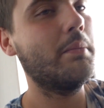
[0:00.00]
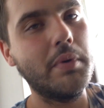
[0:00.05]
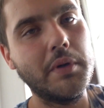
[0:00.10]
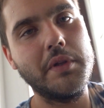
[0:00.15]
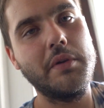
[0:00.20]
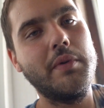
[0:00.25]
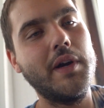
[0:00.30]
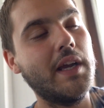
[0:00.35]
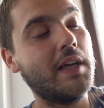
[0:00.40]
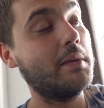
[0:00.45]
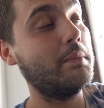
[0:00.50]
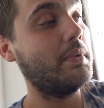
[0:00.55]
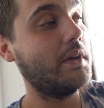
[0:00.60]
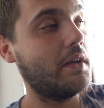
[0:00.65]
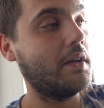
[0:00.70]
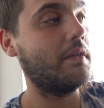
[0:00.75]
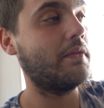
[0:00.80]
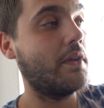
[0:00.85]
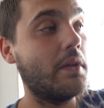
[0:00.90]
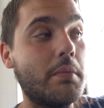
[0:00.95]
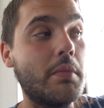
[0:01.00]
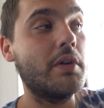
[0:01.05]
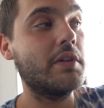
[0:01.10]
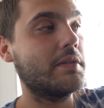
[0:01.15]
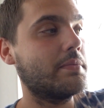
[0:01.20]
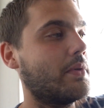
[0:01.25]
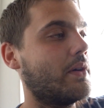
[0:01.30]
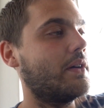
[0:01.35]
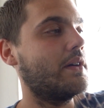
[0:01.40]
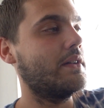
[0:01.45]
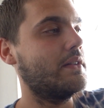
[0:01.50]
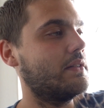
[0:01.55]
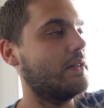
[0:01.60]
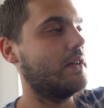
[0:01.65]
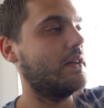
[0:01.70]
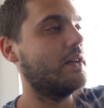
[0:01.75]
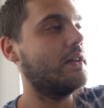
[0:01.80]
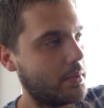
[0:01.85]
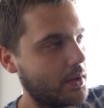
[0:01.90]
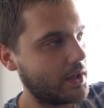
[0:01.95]
But the rack and pinion for the most part is
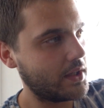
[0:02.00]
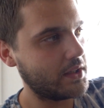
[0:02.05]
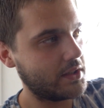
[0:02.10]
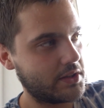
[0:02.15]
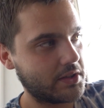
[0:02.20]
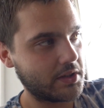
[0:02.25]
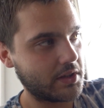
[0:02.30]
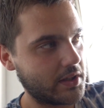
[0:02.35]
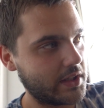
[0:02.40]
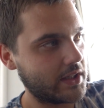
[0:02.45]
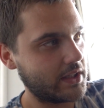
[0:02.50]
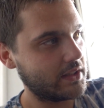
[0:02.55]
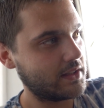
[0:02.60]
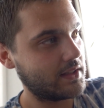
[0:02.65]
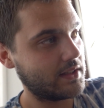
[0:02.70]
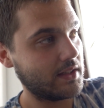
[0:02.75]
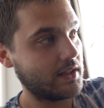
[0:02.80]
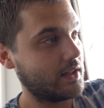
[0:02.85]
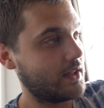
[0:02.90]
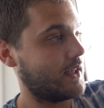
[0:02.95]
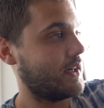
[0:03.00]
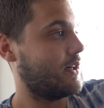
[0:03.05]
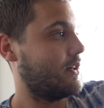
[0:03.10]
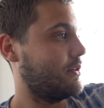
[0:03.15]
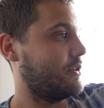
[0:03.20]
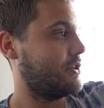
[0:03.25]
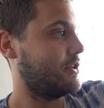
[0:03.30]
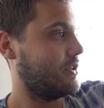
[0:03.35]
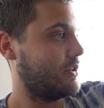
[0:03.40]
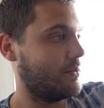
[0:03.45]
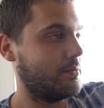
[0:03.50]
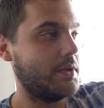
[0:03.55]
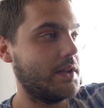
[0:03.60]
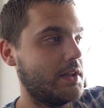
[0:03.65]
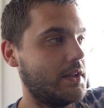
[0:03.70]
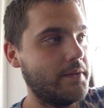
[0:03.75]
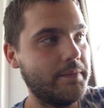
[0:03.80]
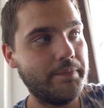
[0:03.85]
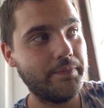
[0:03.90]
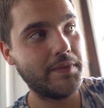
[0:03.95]
in. Pretty sure it's in how it should
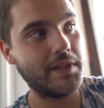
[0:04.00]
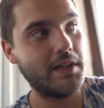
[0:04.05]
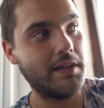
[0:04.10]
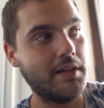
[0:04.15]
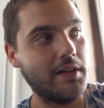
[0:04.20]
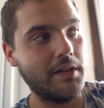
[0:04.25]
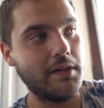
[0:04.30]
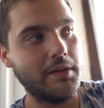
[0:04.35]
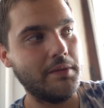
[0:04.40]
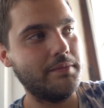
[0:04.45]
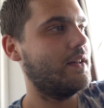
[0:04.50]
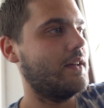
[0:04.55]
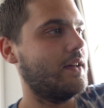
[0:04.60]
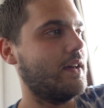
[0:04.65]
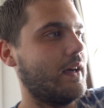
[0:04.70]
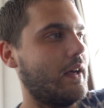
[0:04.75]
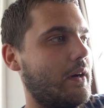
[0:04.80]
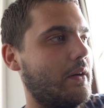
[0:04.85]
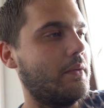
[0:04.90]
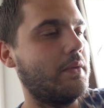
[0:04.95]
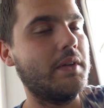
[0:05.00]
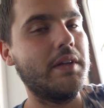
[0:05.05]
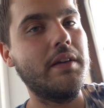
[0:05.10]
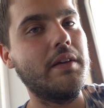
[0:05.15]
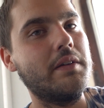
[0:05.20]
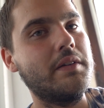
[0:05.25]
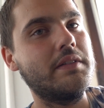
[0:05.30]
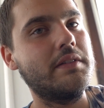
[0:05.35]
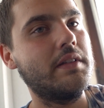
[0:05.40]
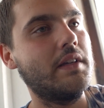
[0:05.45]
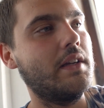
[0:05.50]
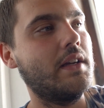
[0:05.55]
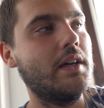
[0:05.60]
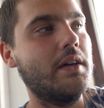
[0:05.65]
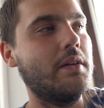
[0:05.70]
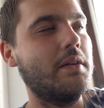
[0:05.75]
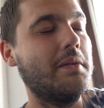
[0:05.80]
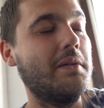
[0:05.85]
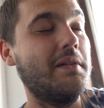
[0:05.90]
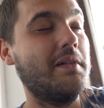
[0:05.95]
be. I don't really understand
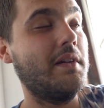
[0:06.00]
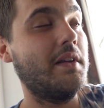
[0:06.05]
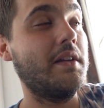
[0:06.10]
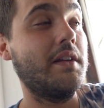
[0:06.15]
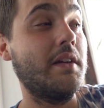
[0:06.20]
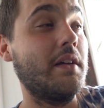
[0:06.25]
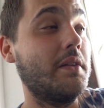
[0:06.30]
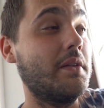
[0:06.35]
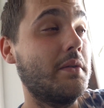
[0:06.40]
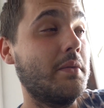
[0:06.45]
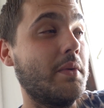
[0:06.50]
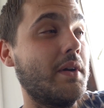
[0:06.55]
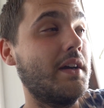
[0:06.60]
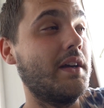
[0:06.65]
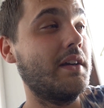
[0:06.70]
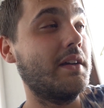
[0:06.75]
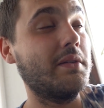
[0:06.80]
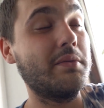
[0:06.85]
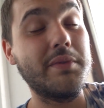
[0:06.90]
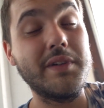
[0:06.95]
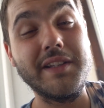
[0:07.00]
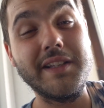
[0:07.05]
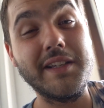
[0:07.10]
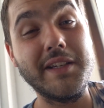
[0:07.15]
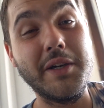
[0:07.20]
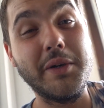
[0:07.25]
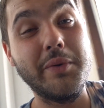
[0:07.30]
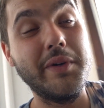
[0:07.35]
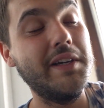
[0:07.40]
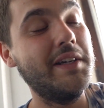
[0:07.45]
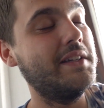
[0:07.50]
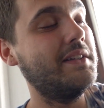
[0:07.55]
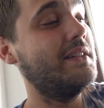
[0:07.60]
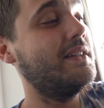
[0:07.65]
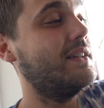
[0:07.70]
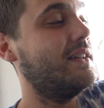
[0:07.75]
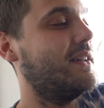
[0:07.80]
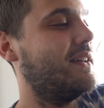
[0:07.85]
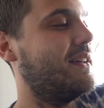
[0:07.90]
how any other way it could really go in.